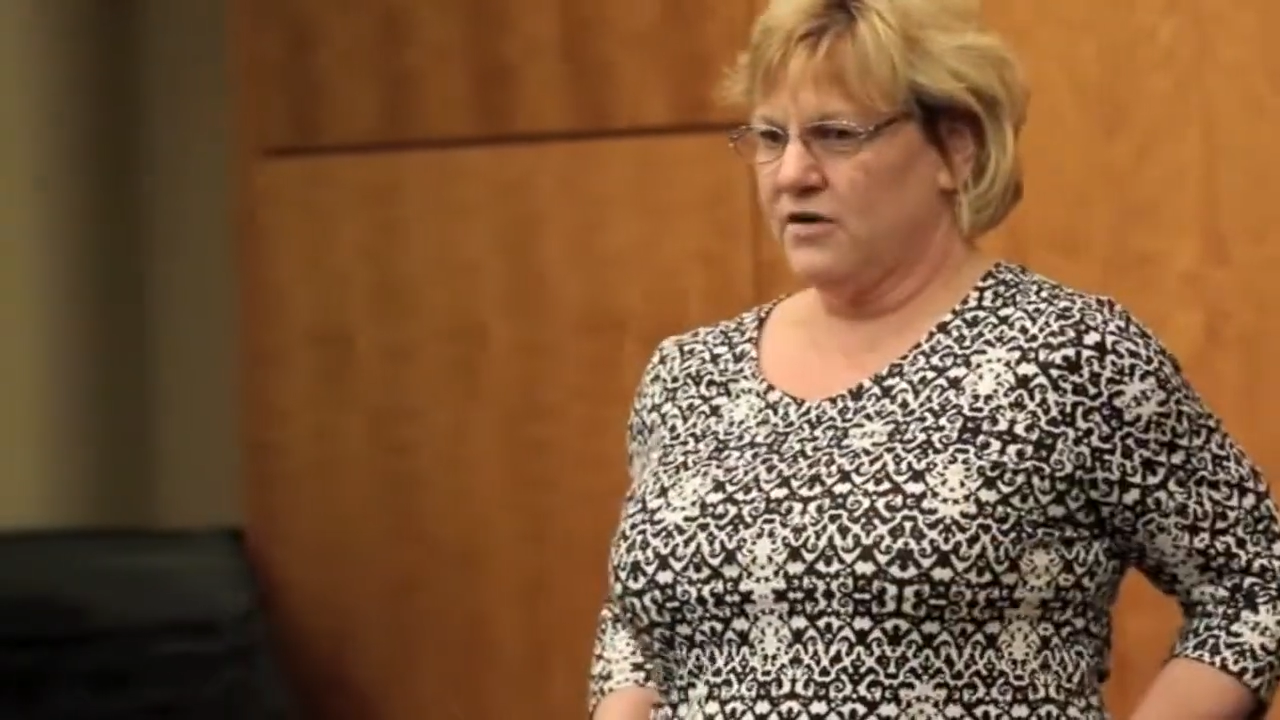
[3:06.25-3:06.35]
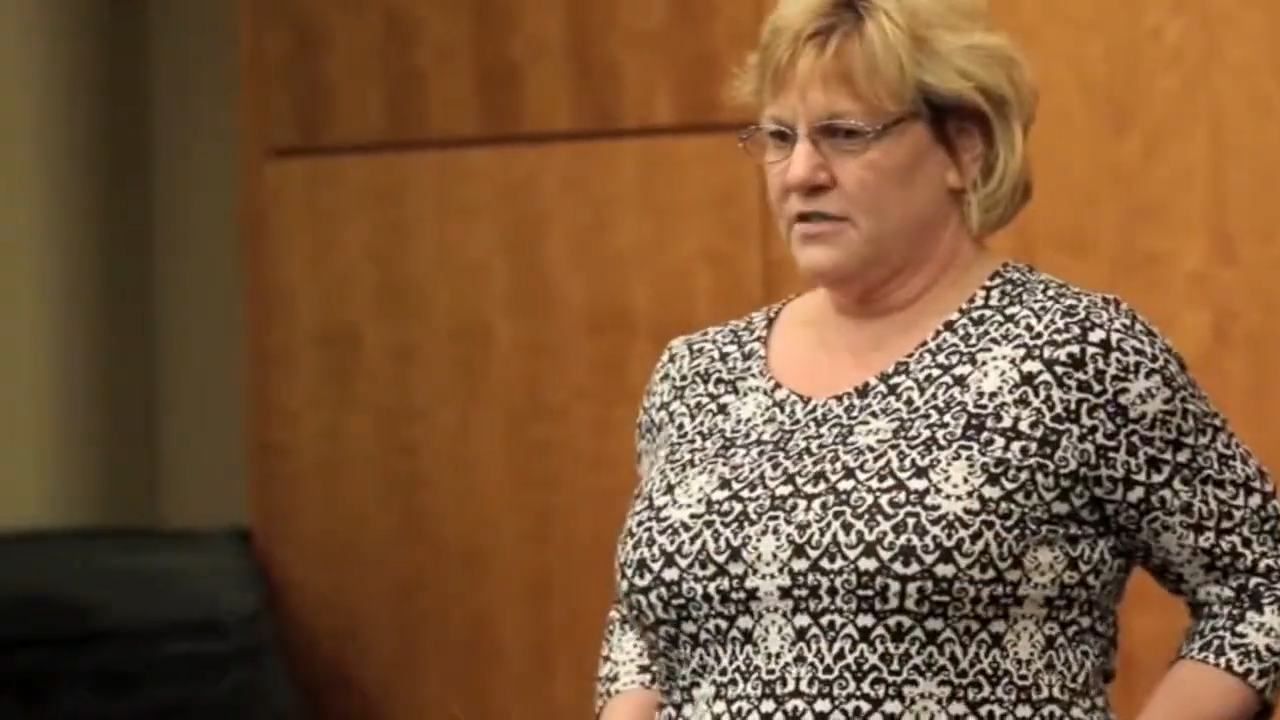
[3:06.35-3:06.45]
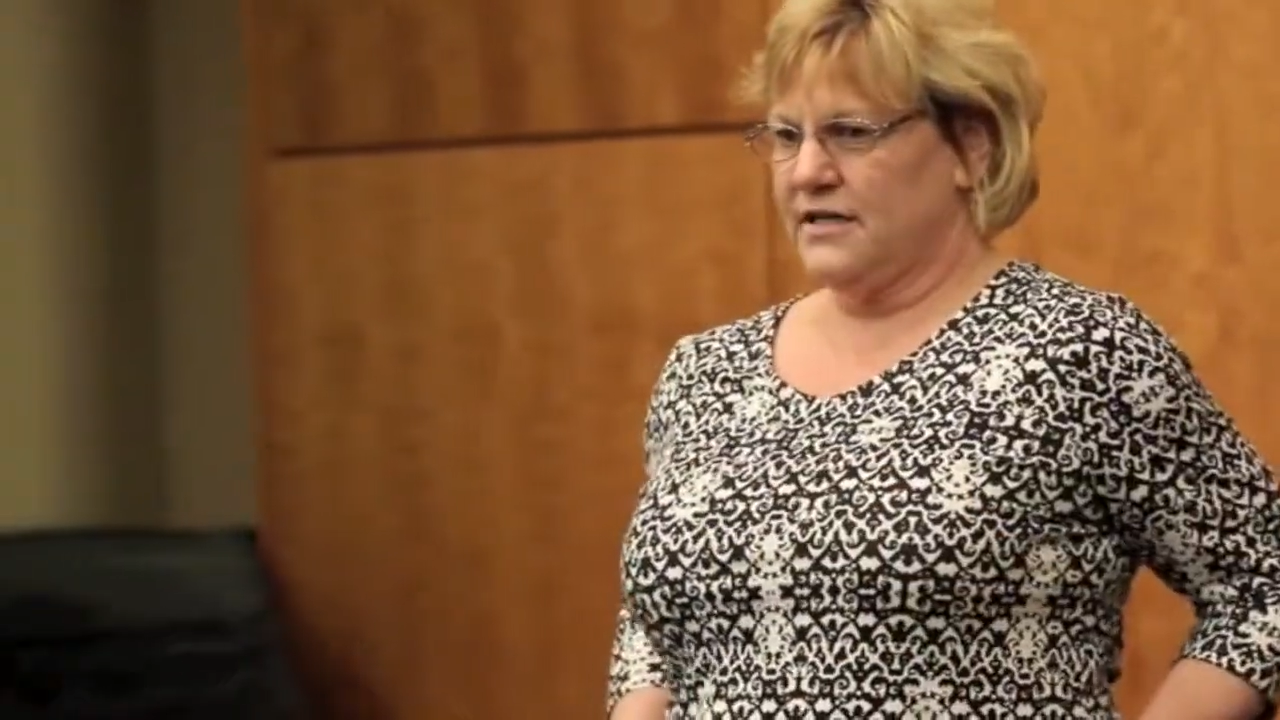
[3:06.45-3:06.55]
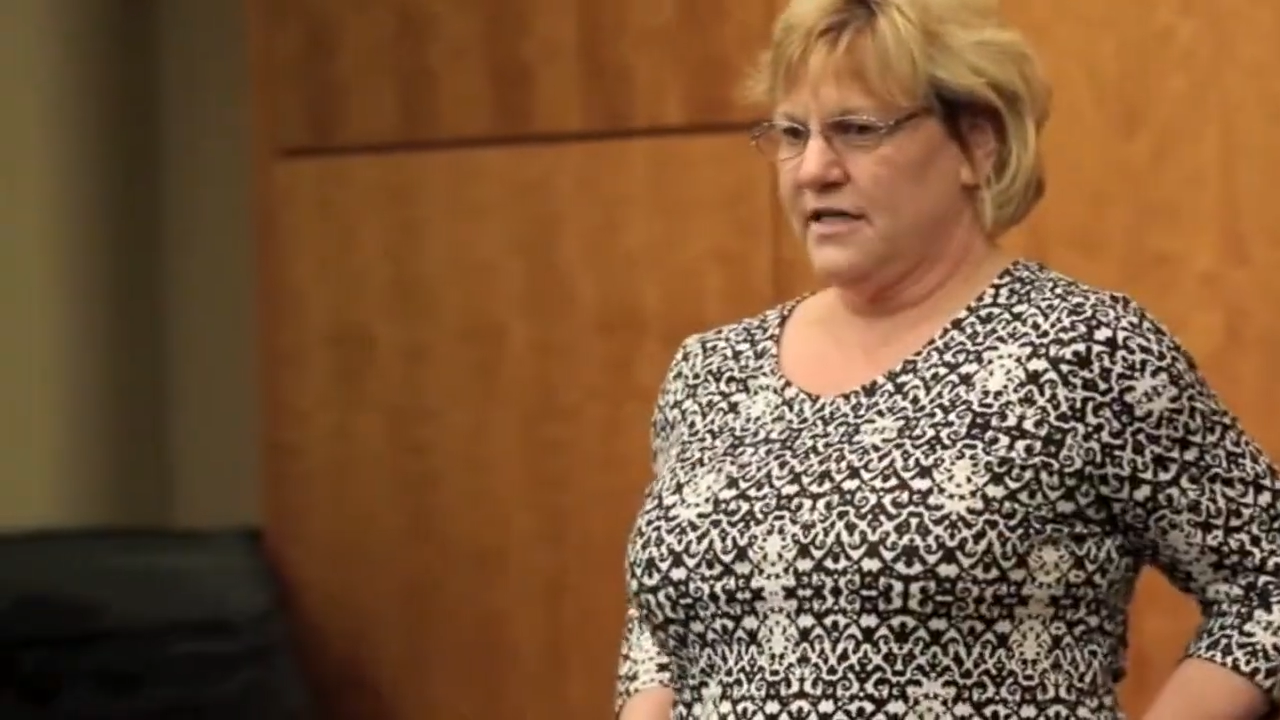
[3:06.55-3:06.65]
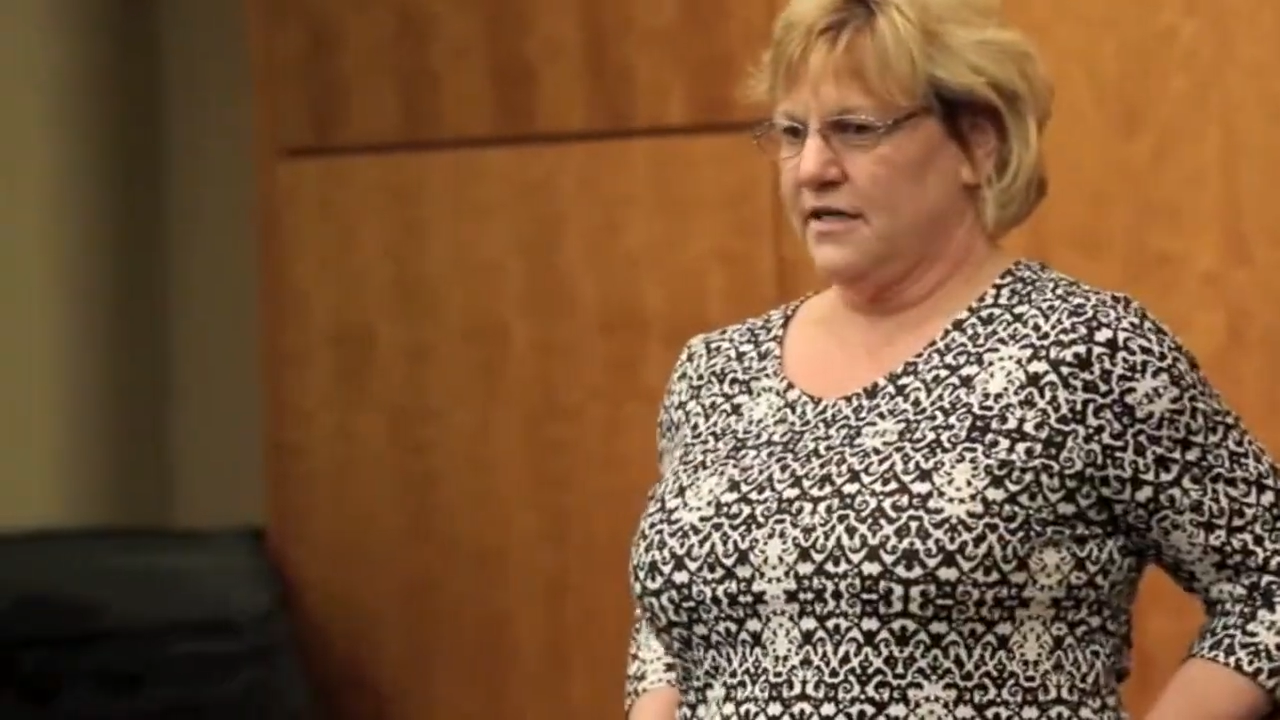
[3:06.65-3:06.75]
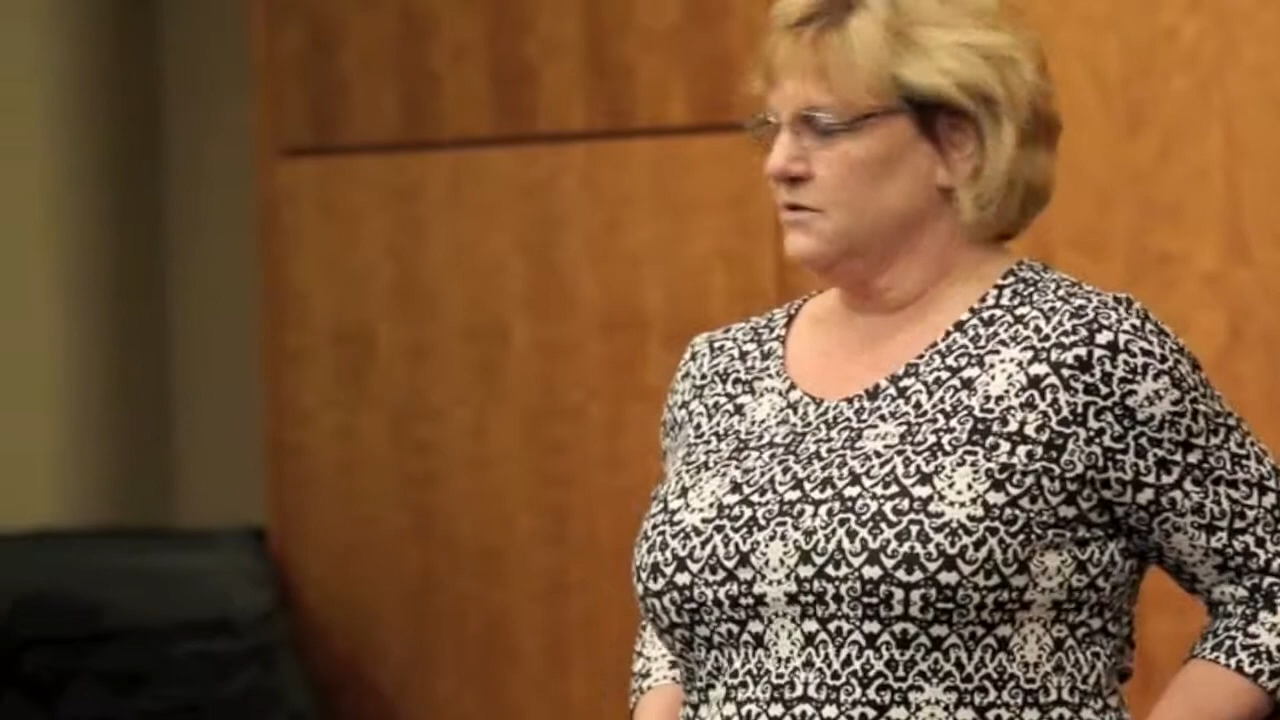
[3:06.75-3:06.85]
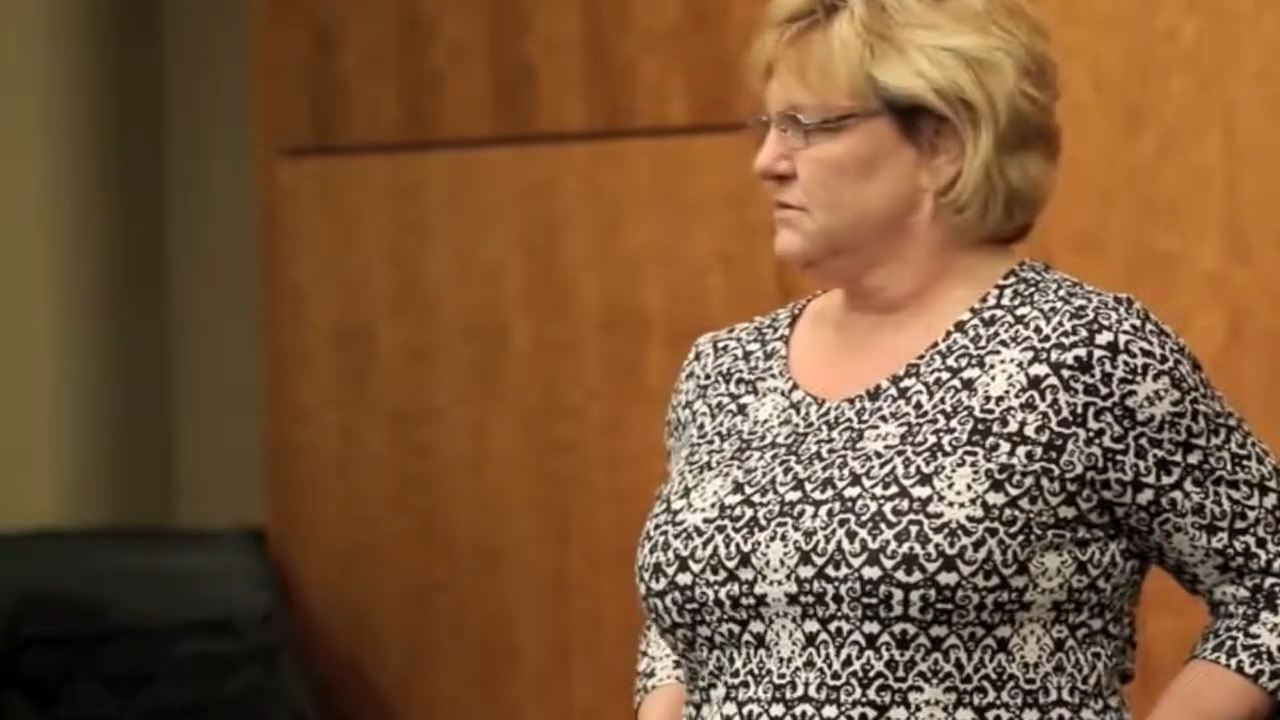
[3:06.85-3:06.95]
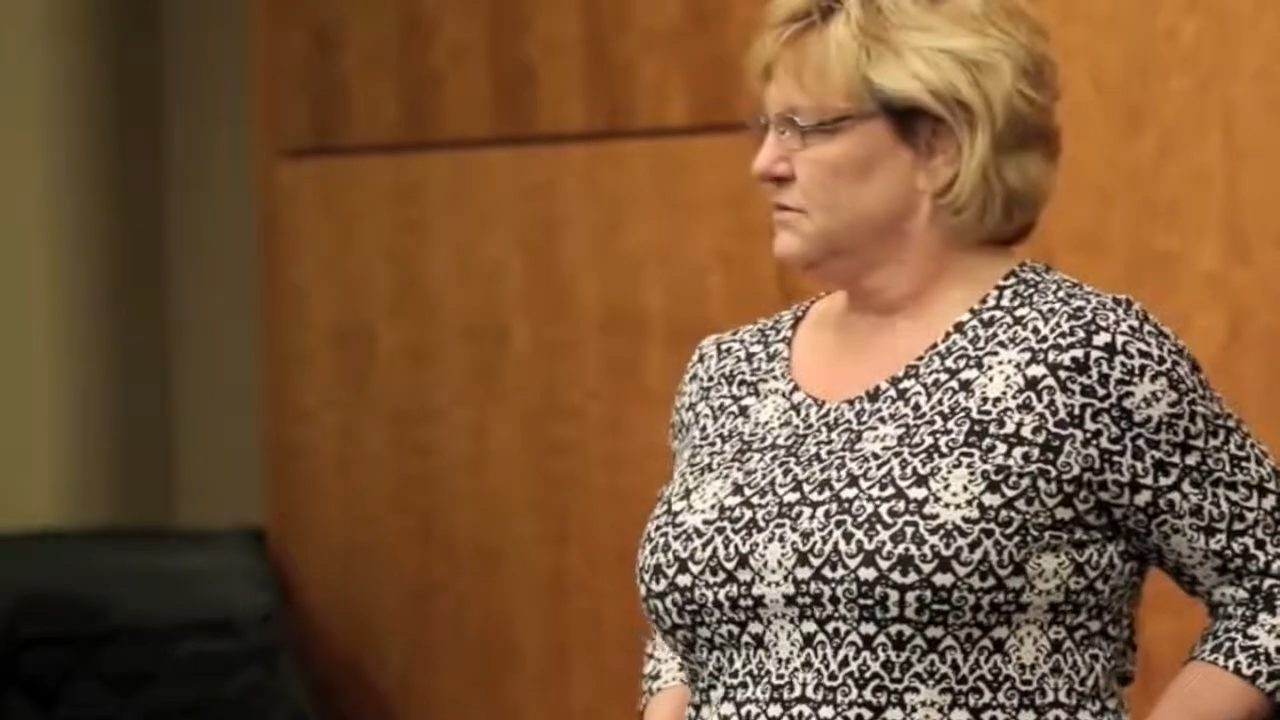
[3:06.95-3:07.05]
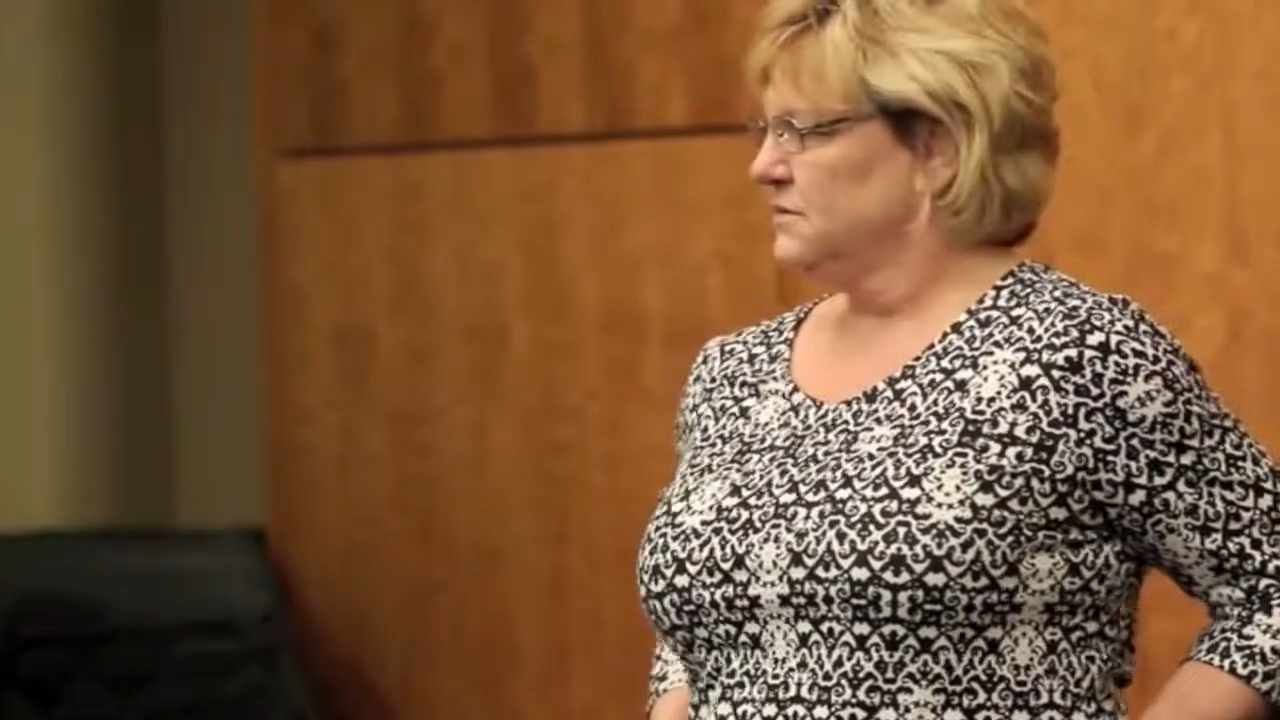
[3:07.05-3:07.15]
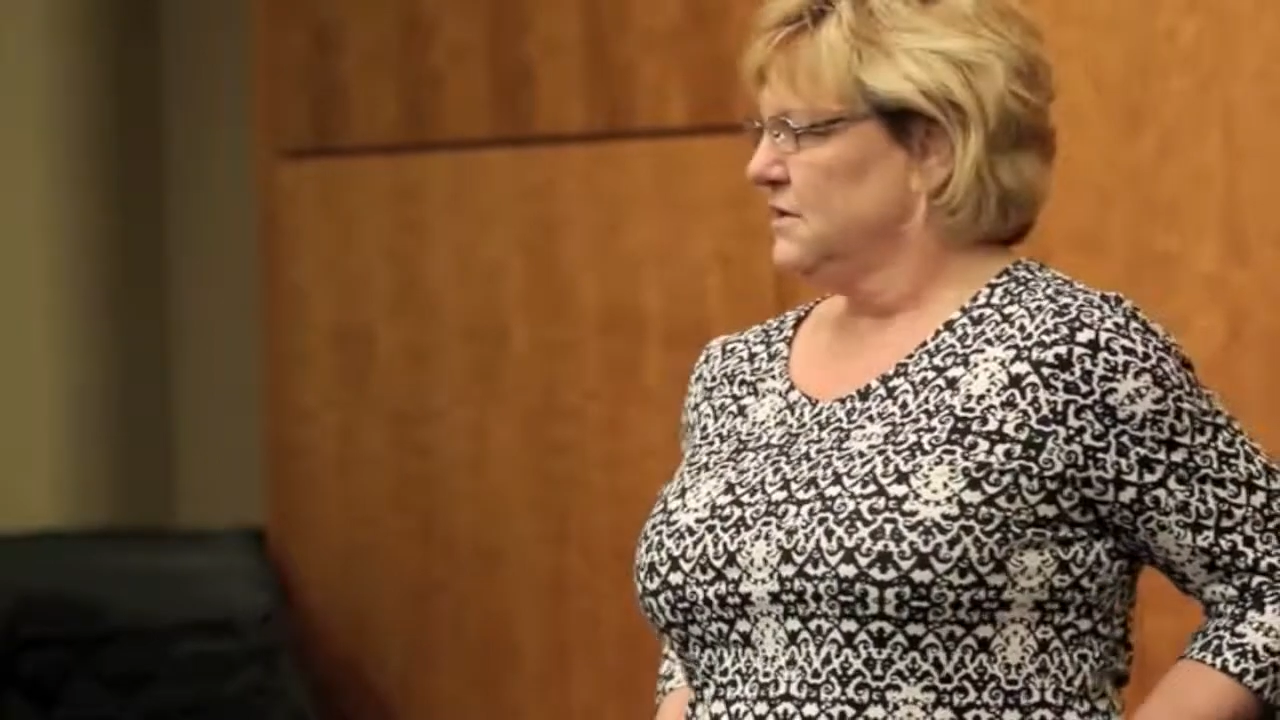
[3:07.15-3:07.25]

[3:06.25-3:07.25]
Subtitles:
water to here.